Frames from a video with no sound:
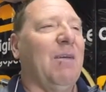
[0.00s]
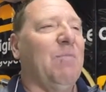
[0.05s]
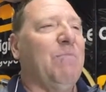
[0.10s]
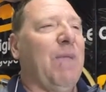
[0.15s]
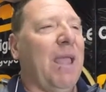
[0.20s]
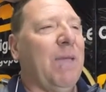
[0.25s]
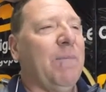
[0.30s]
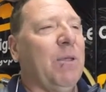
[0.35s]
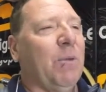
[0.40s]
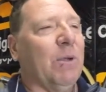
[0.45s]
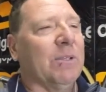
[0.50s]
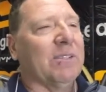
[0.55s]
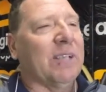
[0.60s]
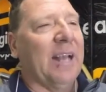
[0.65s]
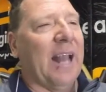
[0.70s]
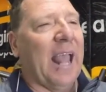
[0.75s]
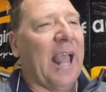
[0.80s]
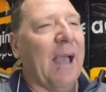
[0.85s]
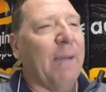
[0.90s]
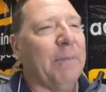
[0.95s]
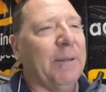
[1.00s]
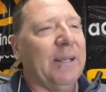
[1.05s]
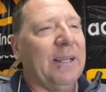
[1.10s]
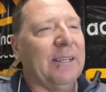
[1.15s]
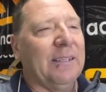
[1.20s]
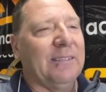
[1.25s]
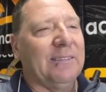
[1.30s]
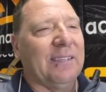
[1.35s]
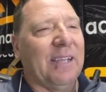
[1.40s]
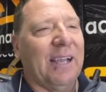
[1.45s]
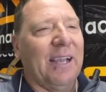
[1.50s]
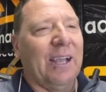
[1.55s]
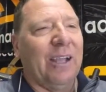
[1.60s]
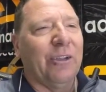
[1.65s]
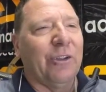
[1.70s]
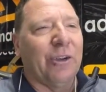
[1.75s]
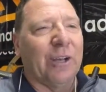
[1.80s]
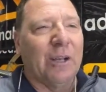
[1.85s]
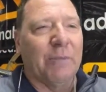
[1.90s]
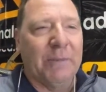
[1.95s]
maybe what's going to happen is
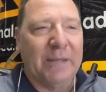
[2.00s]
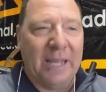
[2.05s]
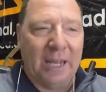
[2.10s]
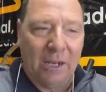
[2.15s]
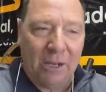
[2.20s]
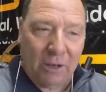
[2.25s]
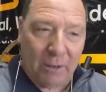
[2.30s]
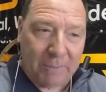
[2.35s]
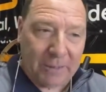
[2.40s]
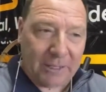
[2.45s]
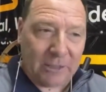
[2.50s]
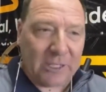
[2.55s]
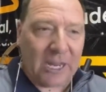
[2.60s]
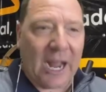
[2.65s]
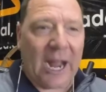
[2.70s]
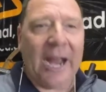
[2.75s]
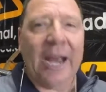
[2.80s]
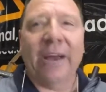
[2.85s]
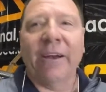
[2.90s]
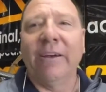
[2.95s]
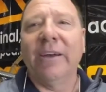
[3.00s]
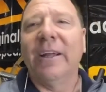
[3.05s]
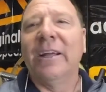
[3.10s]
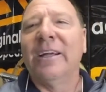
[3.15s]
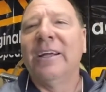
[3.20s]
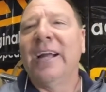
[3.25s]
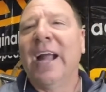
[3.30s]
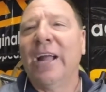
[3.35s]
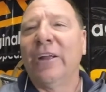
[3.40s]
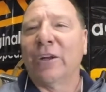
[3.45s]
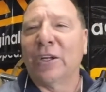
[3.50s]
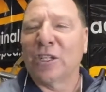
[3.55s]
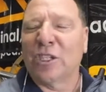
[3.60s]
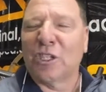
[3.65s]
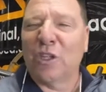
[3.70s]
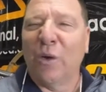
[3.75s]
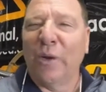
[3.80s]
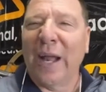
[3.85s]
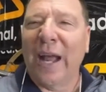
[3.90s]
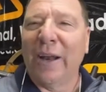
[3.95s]
you're going to get a little bit tired, and you're going to
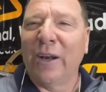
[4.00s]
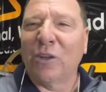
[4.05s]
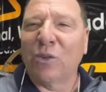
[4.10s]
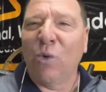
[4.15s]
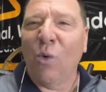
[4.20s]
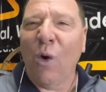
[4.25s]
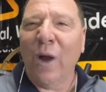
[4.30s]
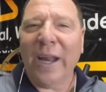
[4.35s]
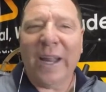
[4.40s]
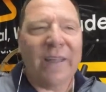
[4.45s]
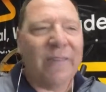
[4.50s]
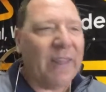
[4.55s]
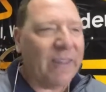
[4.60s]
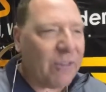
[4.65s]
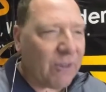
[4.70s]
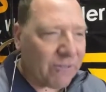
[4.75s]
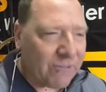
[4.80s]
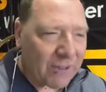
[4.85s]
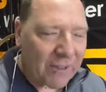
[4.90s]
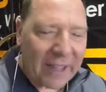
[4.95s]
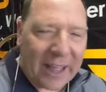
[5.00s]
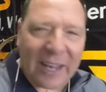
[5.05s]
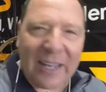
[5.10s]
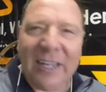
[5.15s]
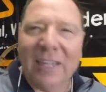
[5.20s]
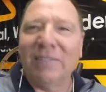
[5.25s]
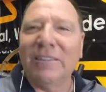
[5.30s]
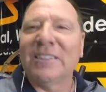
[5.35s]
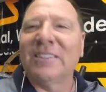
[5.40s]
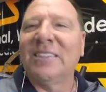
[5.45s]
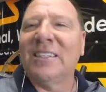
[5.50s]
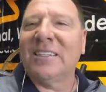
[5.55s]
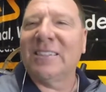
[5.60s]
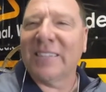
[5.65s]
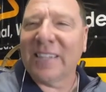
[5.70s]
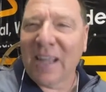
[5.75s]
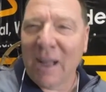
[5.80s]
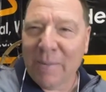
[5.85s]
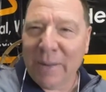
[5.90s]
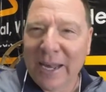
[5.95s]
slow down to 20, and then you feel that little
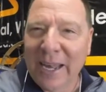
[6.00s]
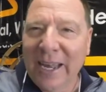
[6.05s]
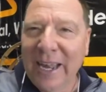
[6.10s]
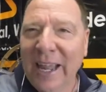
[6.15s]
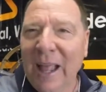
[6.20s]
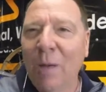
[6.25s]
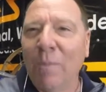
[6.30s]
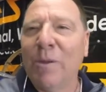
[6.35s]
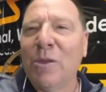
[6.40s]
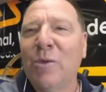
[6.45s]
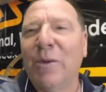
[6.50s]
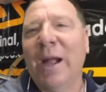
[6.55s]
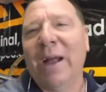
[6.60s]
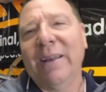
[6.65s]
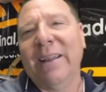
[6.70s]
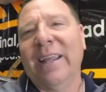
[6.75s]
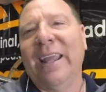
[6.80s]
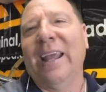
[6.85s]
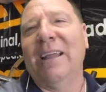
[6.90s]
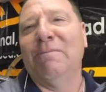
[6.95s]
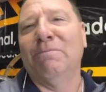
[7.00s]
assist coming in and helping you out again.